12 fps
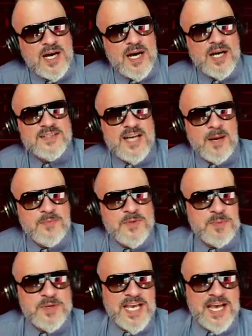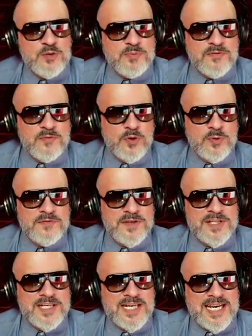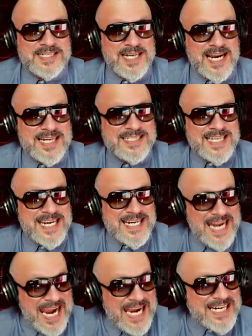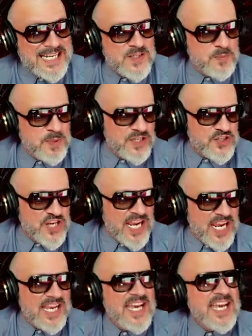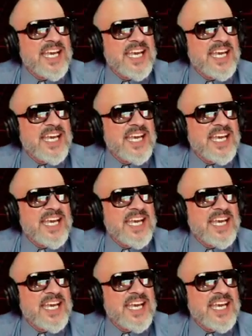atop the piano before revealing a 1980s BJ